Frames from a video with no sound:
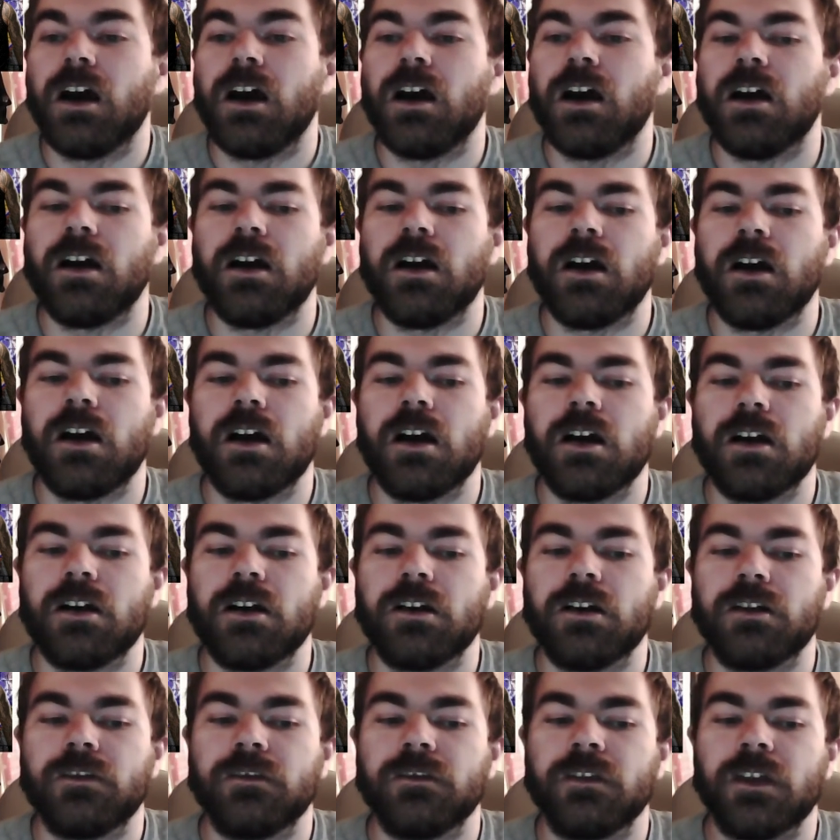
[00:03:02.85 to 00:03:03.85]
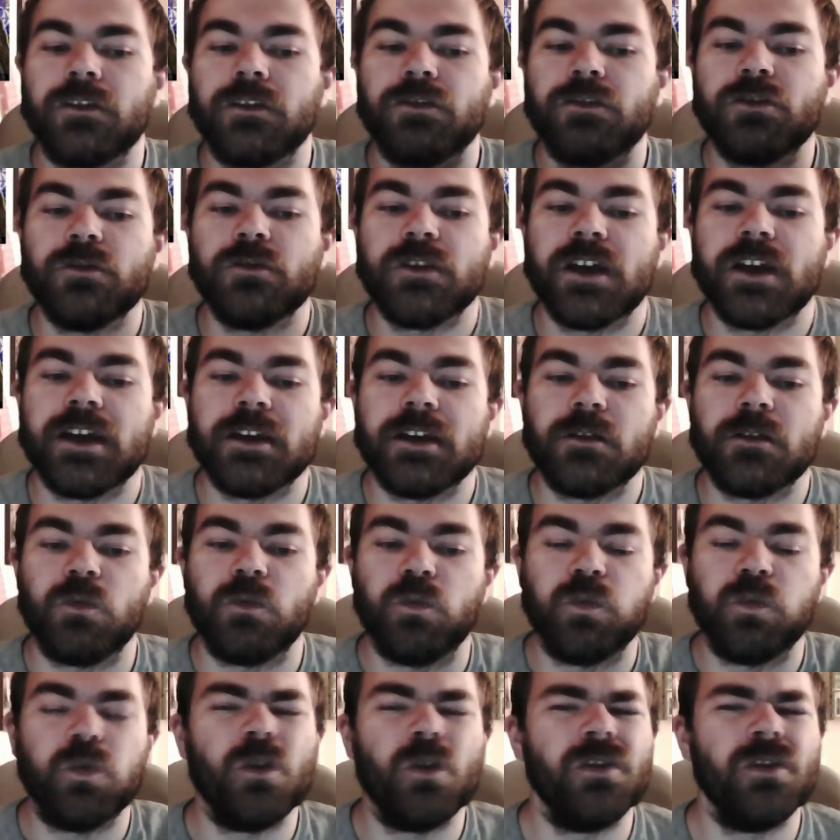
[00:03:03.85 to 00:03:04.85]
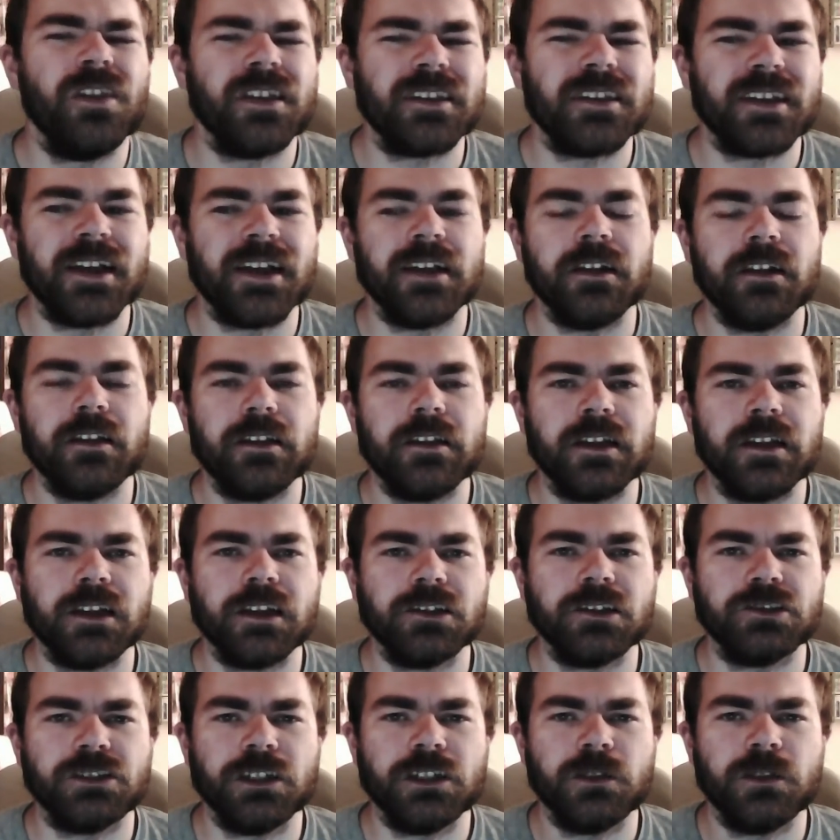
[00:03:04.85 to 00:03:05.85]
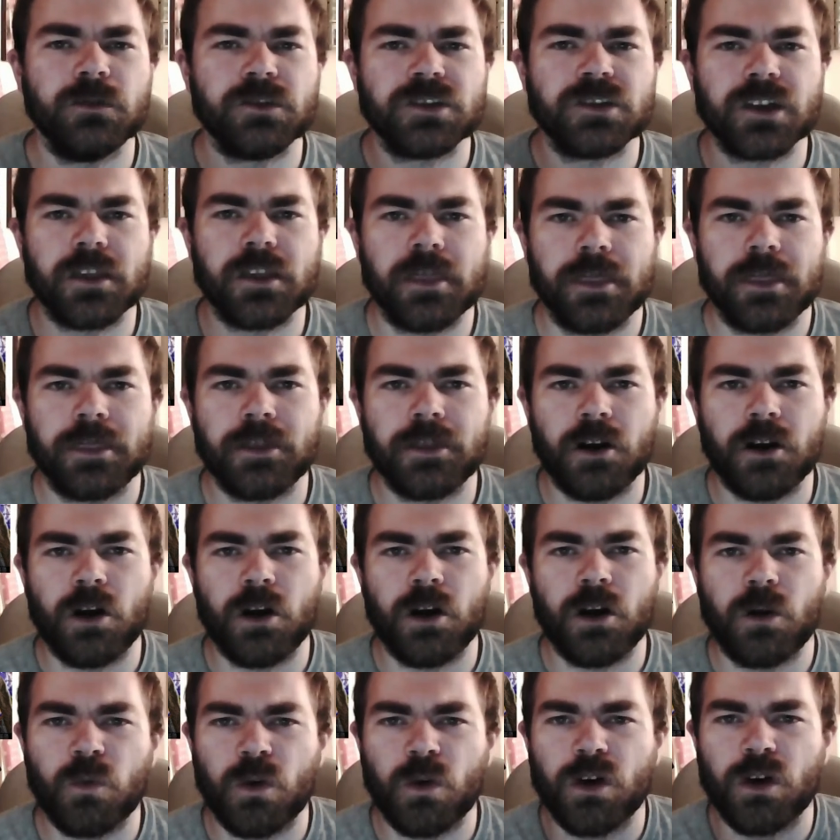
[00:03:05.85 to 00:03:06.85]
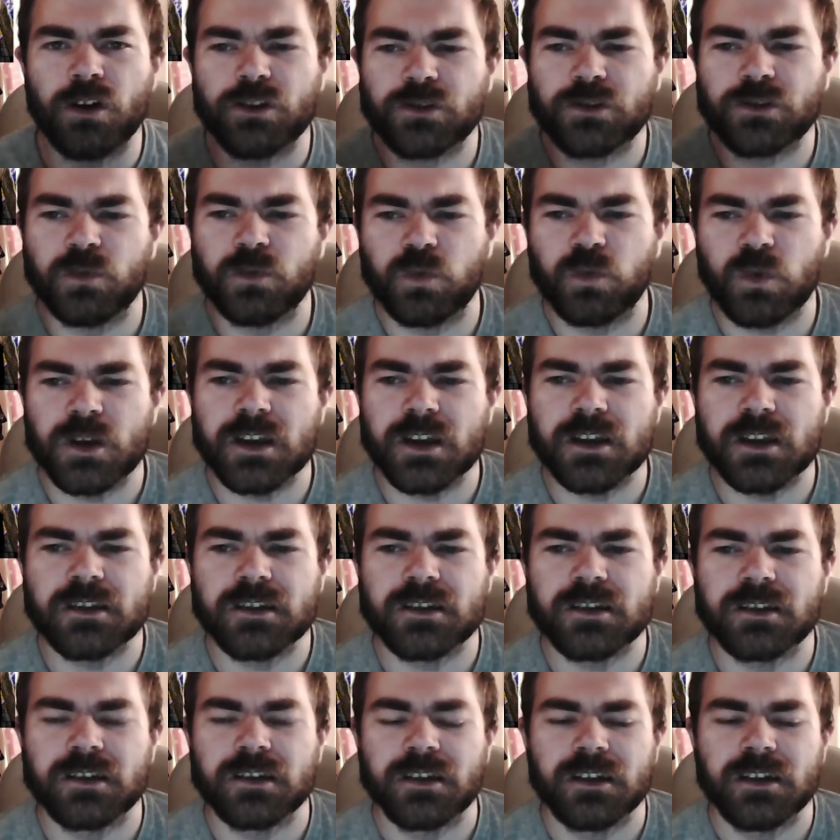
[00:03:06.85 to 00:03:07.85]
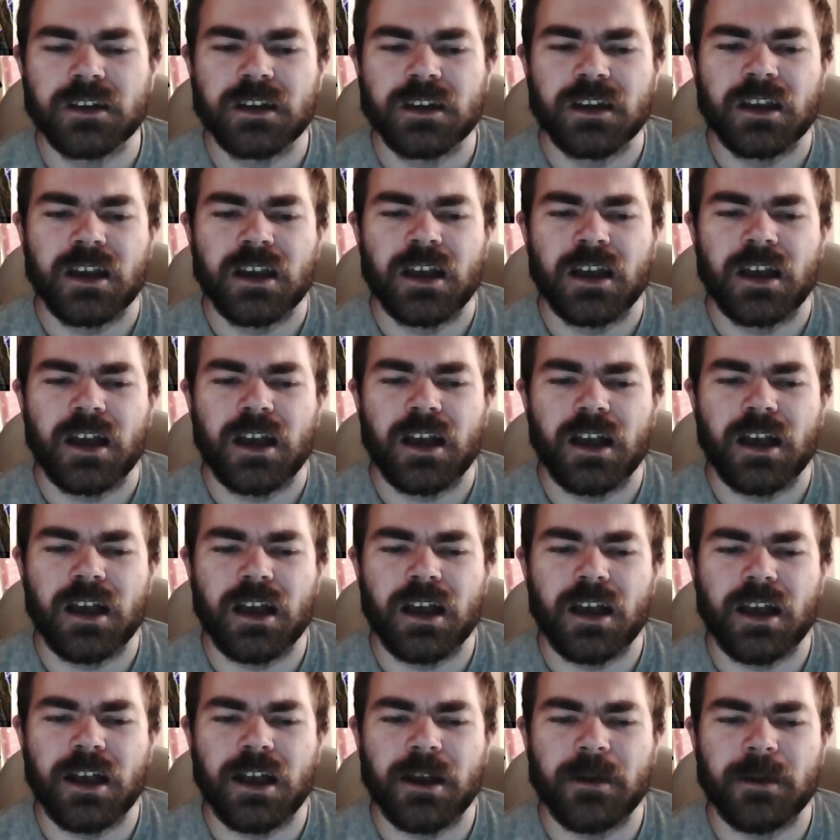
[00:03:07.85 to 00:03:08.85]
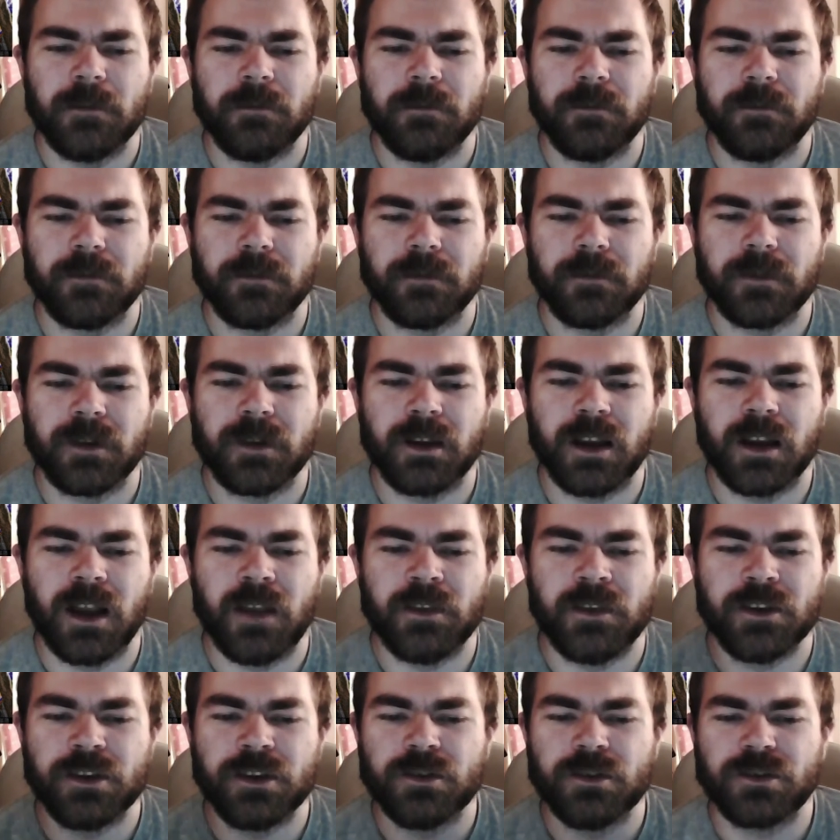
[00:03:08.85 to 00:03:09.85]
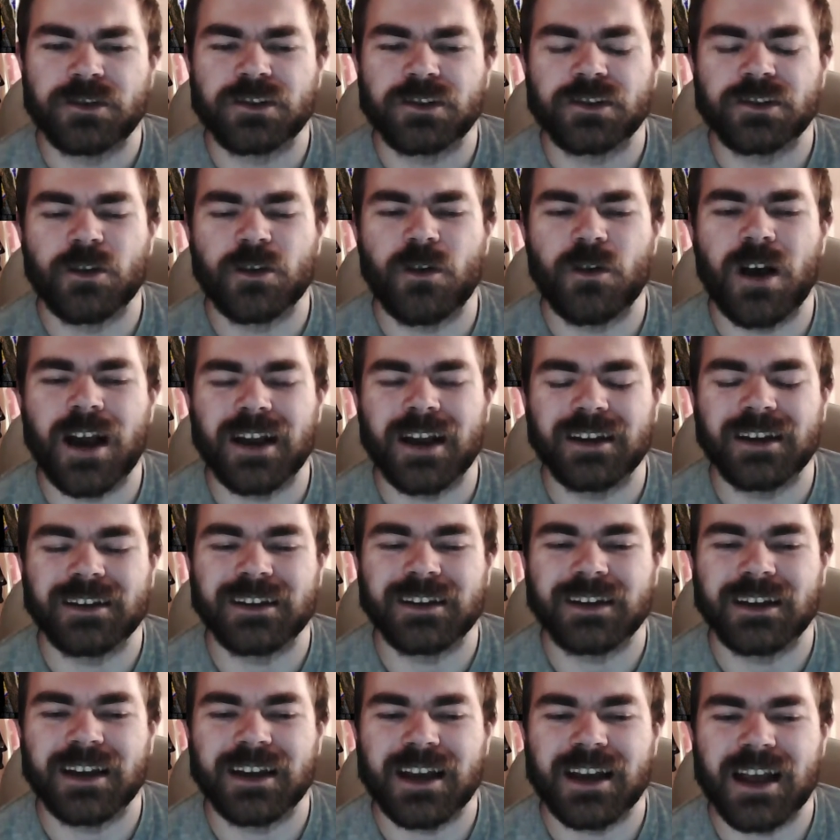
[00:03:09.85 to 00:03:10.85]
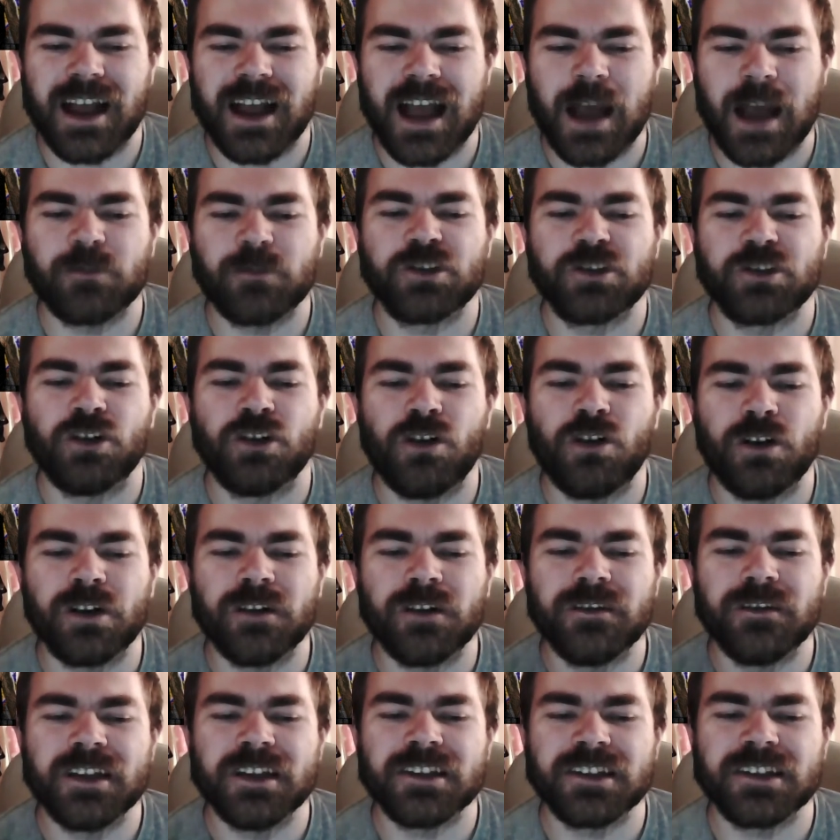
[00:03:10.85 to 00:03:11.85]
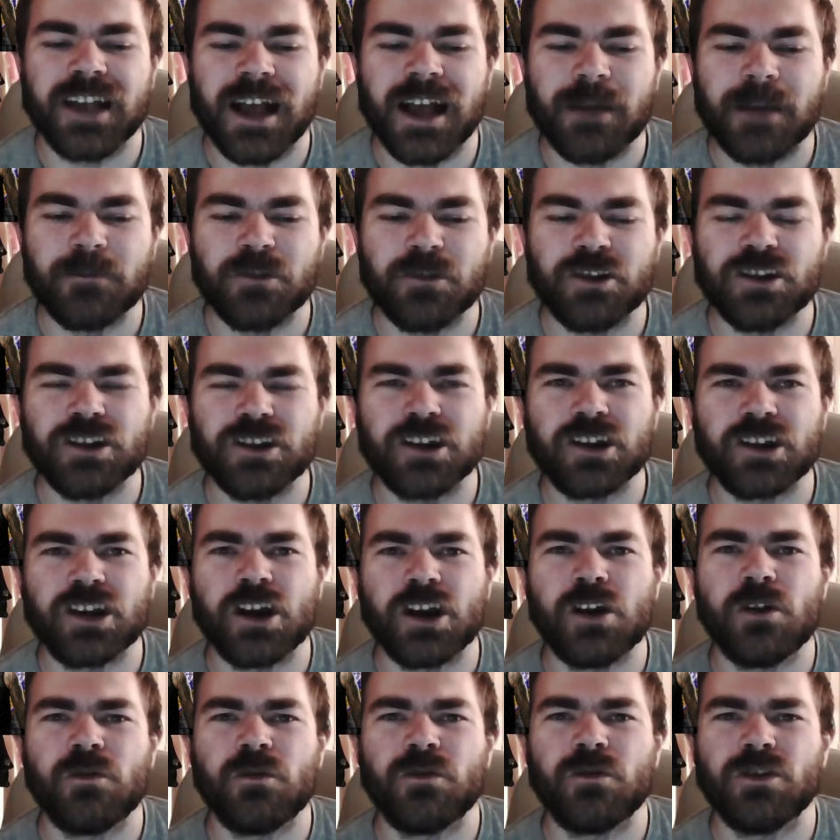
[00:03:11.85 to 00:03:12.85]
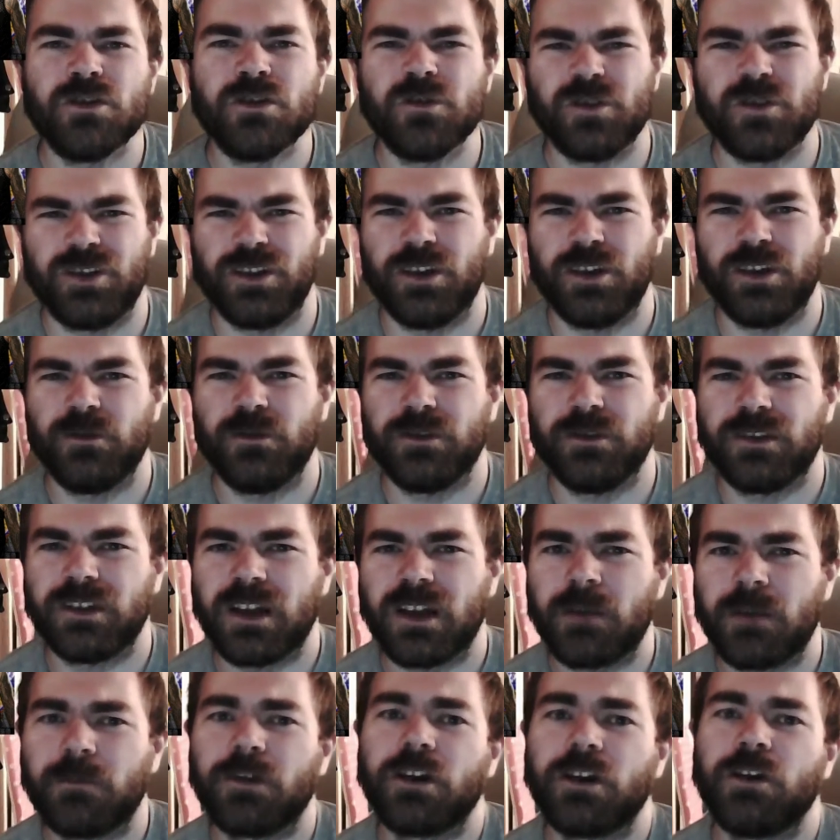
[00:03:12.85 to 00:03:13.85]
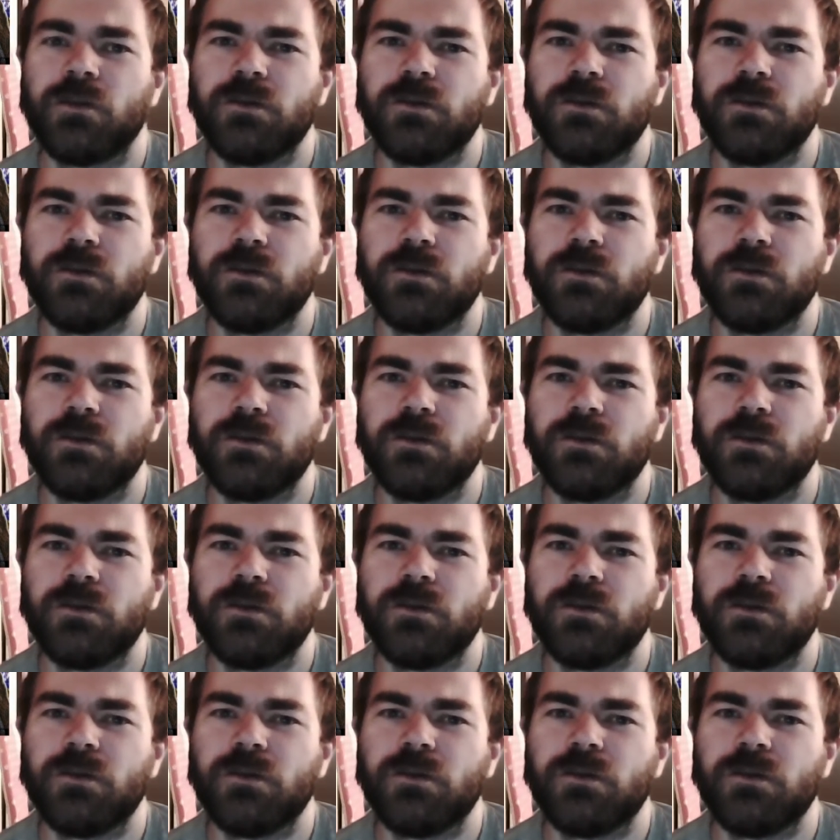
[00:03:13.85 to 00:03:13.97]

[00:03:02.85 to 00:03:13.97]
Now, the New Day won the title at the last show, which I thought was weird, and the Usos. So I'm torn on this. I'm gonna go Usos.